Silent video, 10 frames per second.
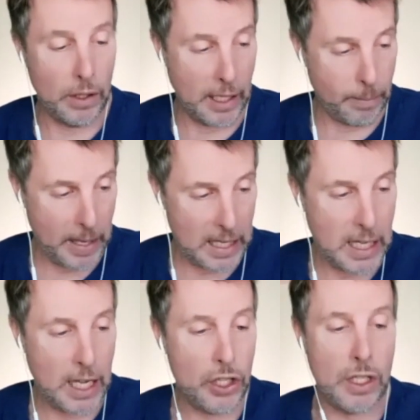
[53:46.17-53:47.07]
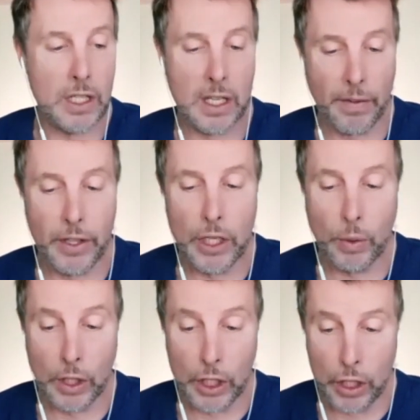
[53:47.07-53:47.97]
like meditation stuff that you
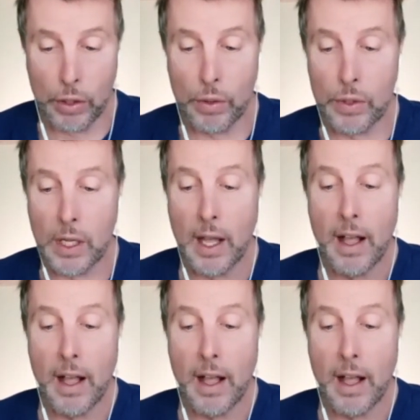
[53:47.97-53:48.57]
can use